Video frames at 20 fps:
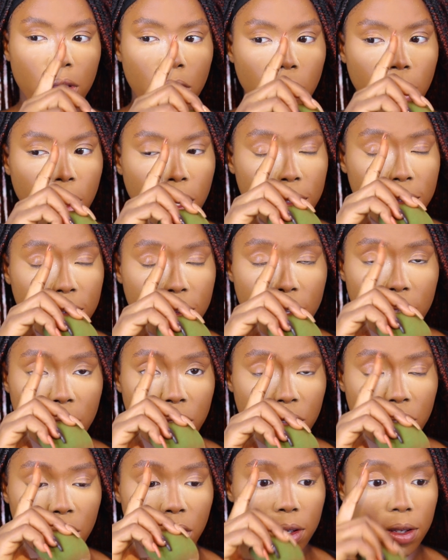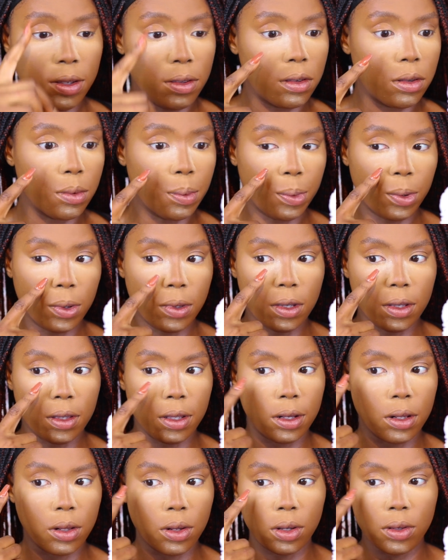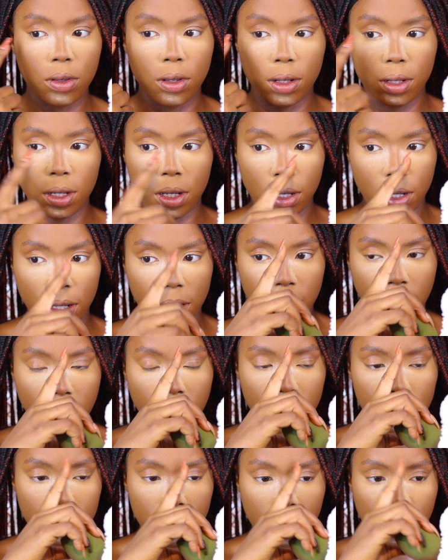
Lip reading: You can see you don't need to put it a lot underneath the eyes.